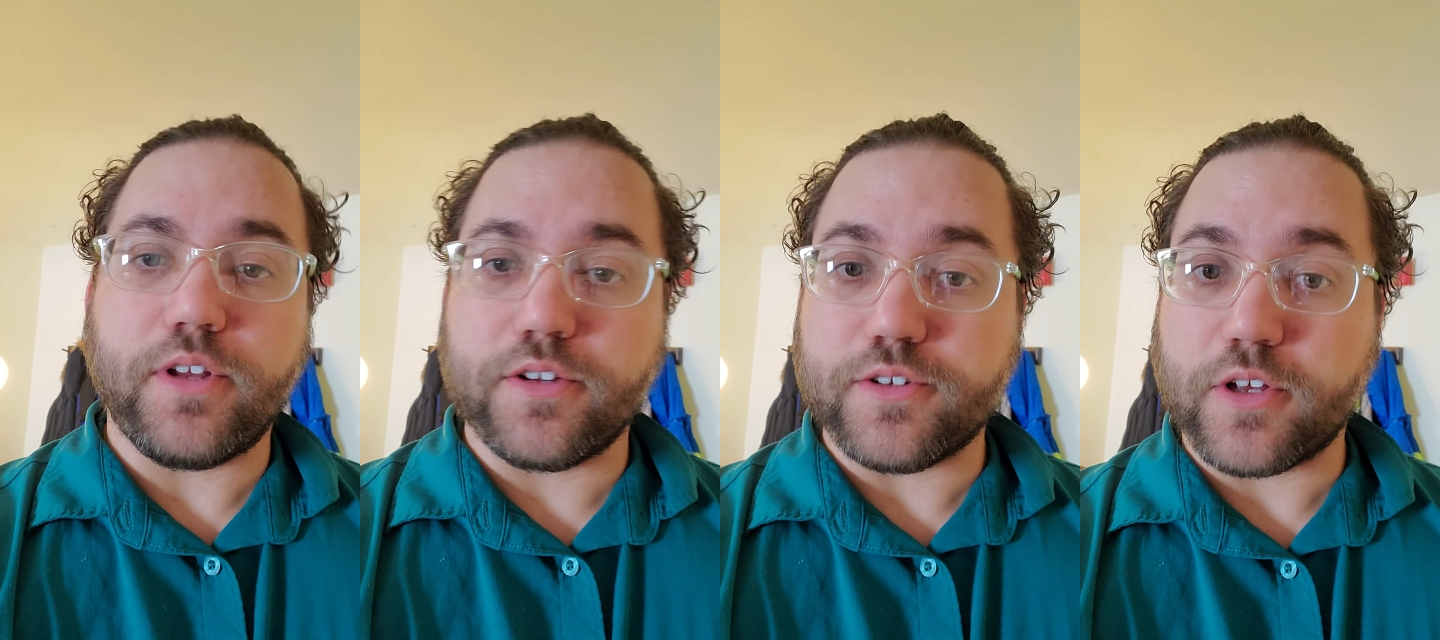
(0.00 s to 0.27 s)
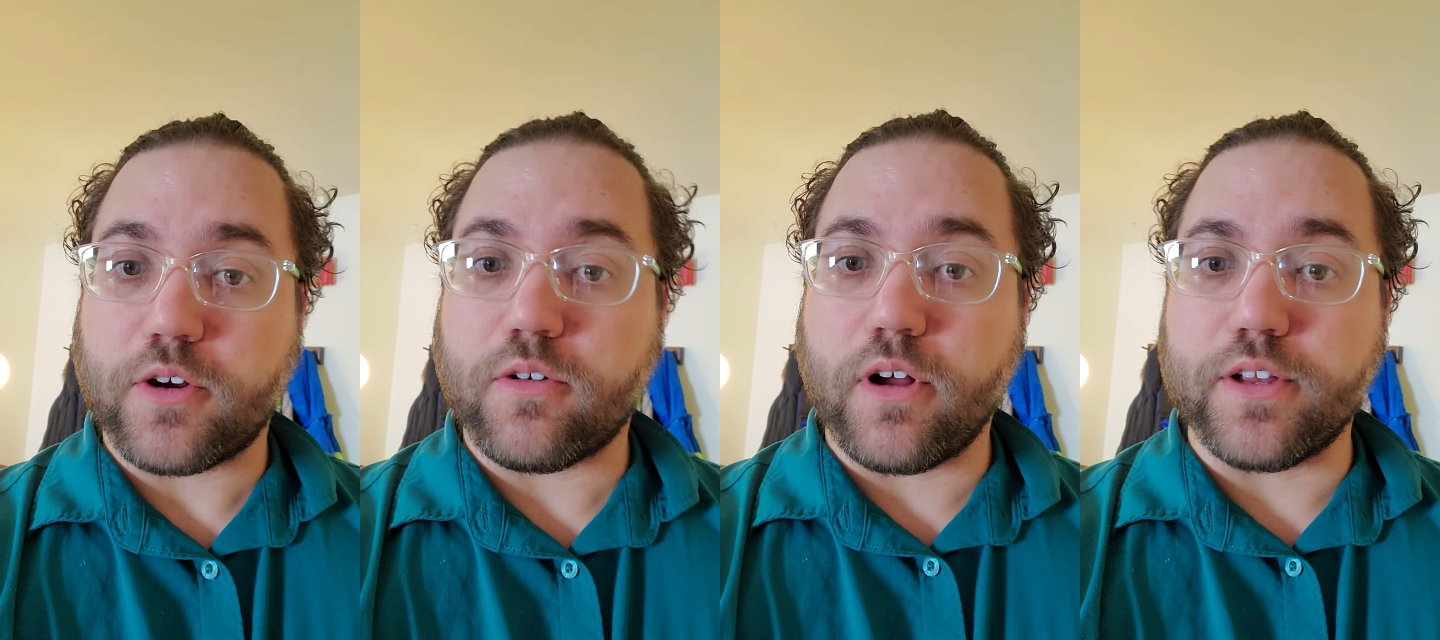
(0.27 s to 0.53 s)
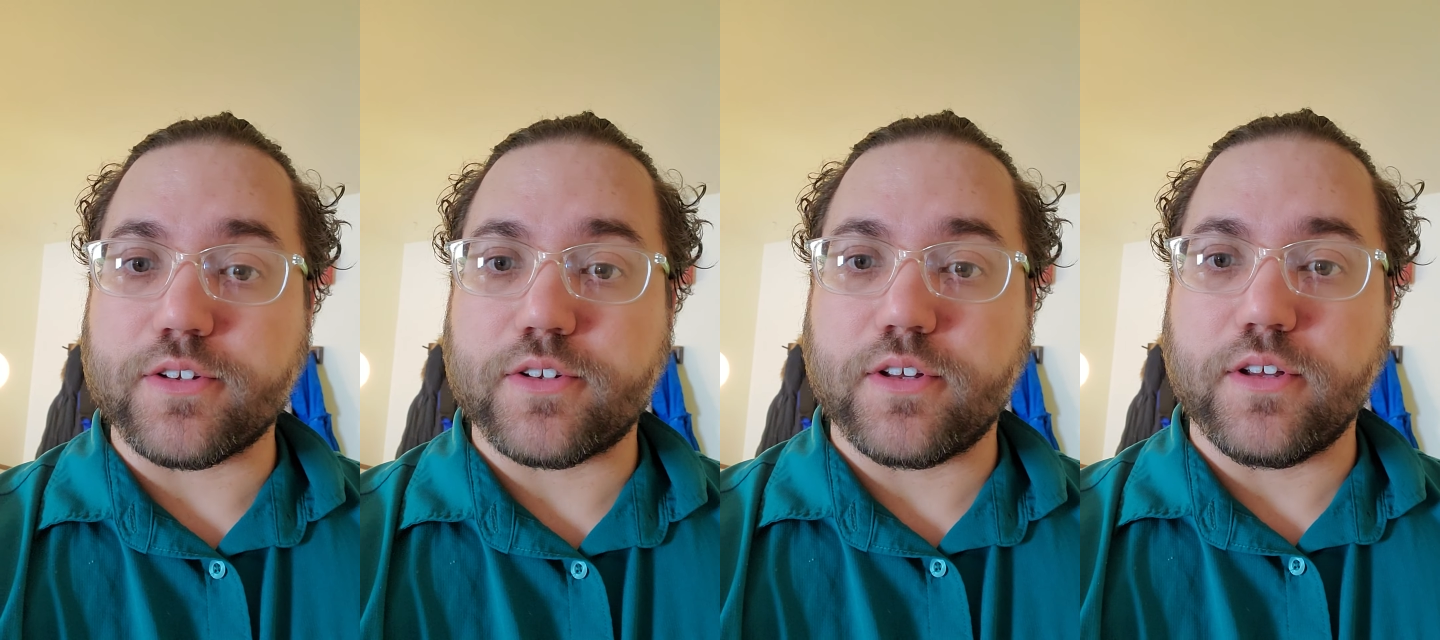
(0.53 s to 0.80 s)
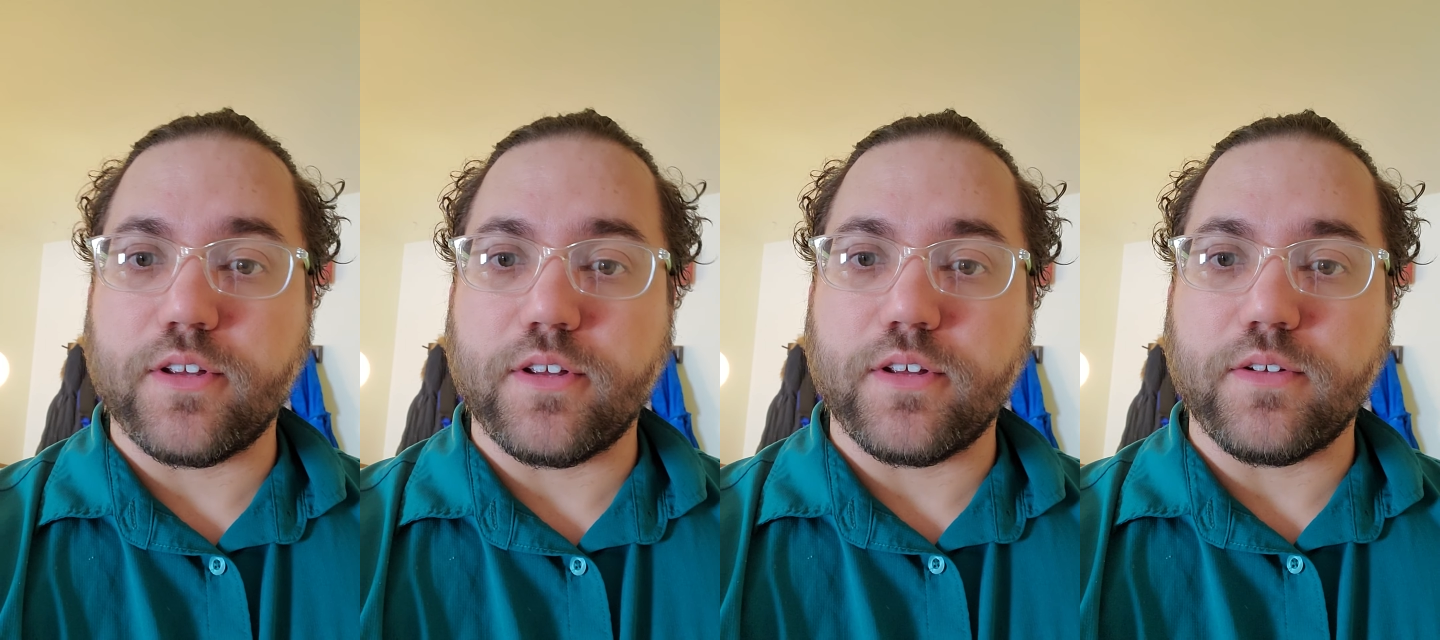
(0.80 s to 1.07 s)
the crust
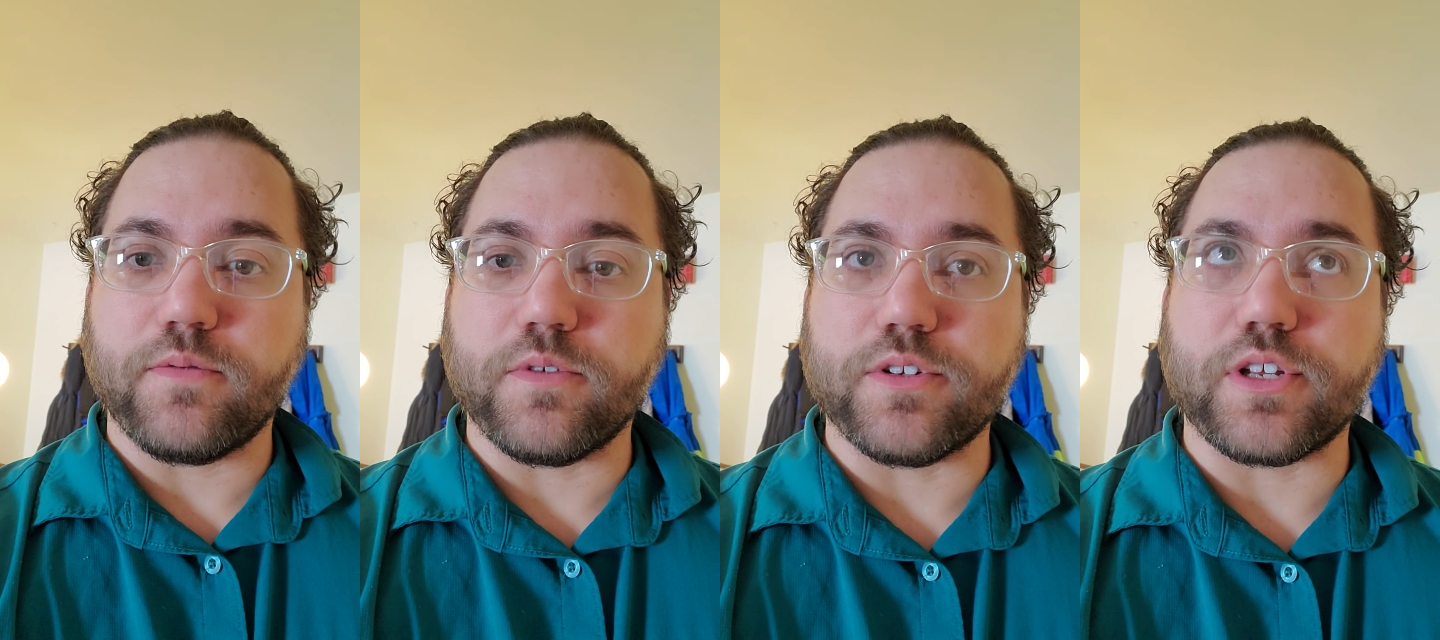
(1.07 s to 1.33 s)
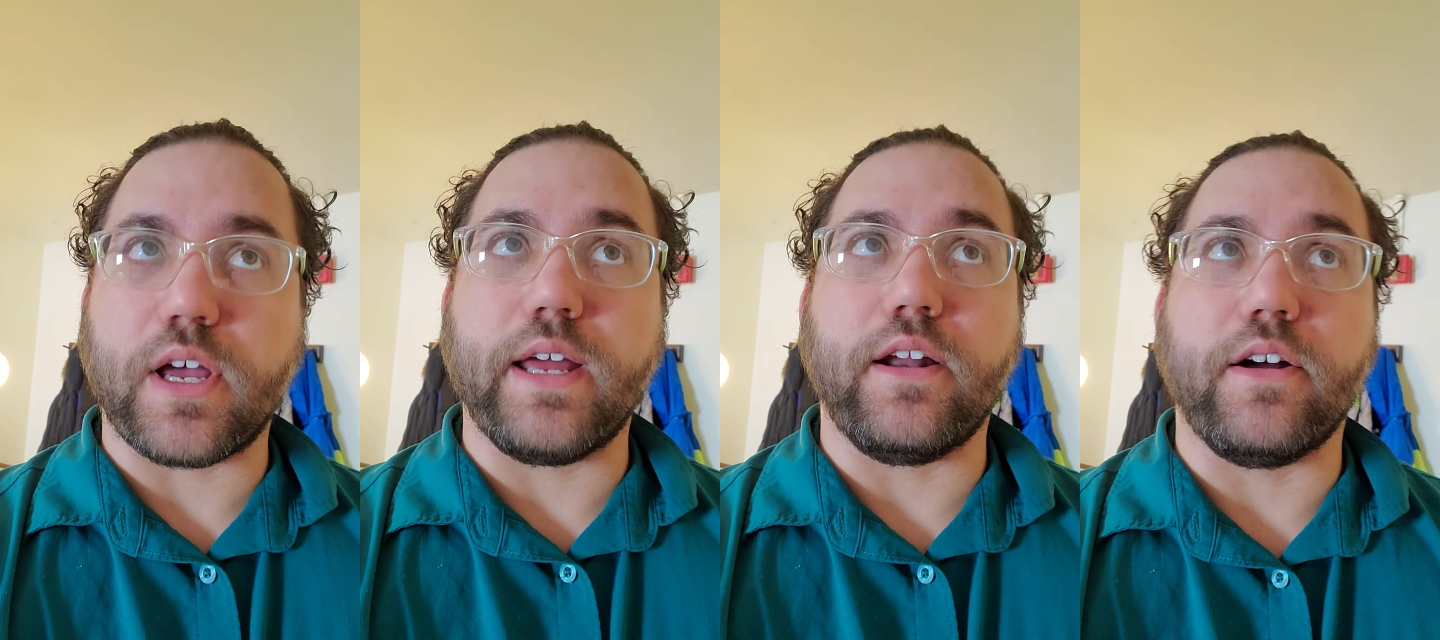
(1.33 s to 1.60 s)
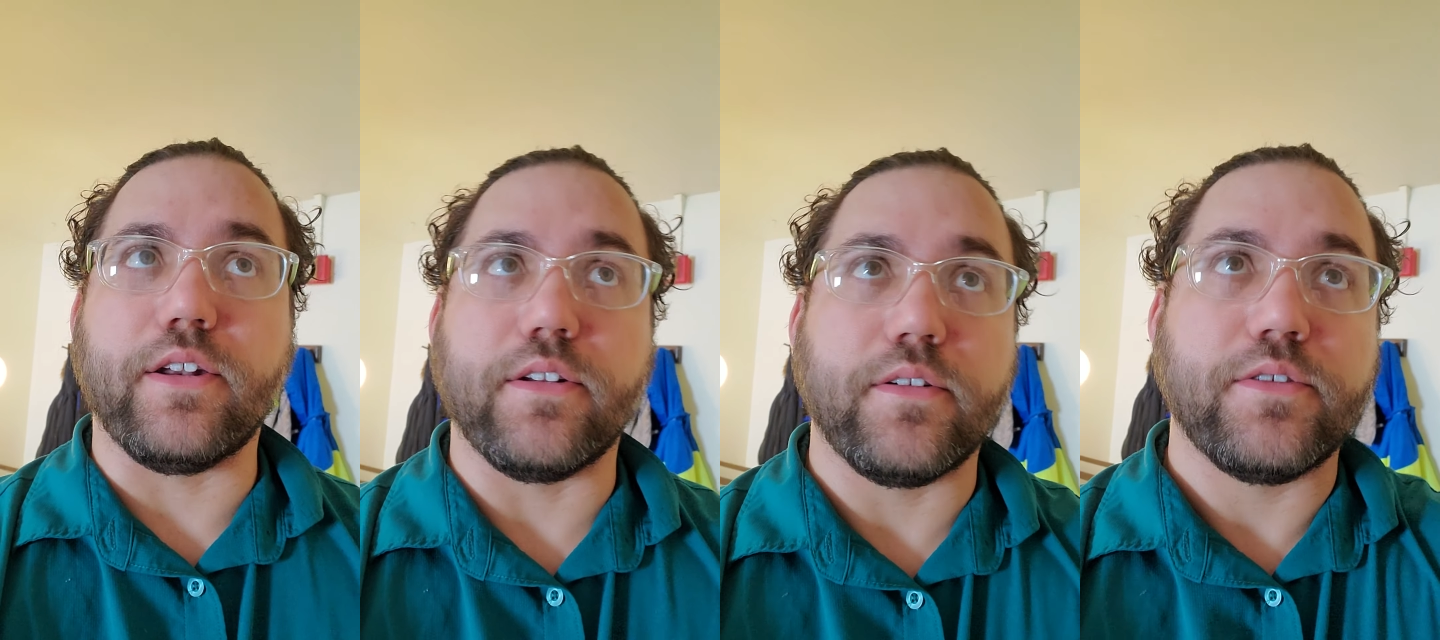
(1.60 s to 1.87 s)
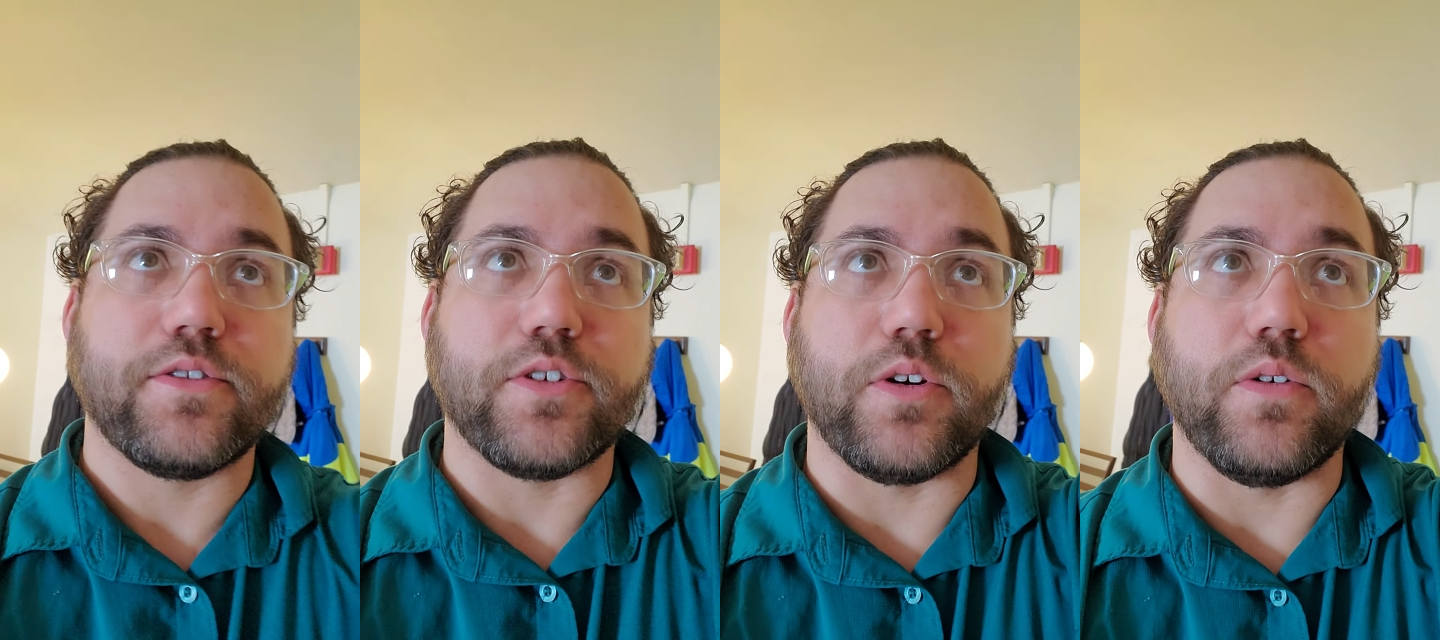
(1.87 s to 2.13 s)
reside on?
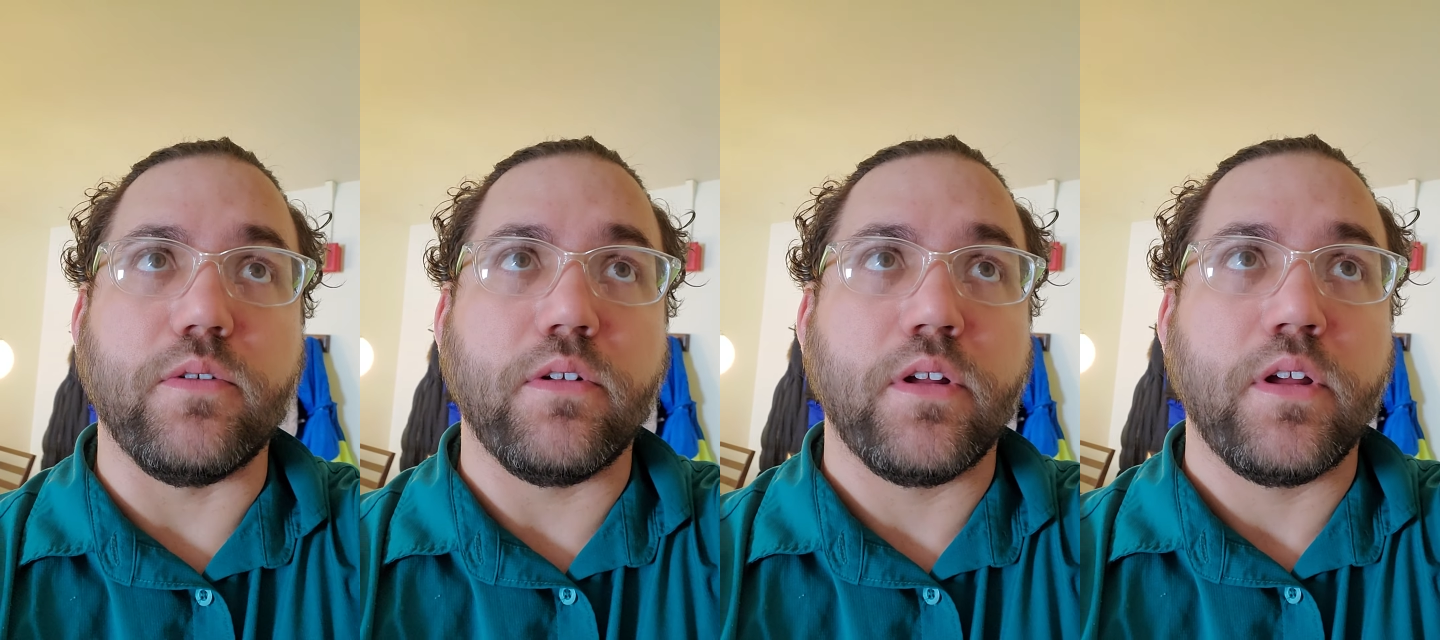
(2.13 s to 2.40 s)
So